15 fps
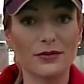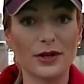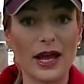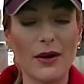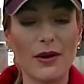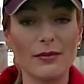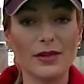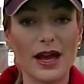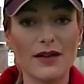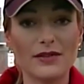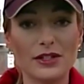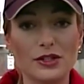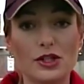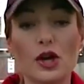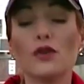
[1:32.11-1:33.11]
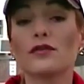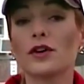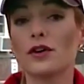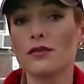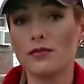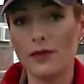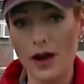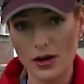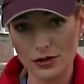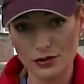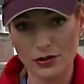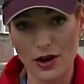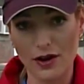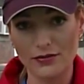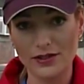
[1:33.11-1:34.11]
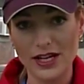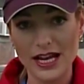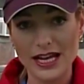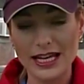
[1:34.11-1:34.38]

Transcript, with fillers: For now, I'm live in Dover, Foxcroft.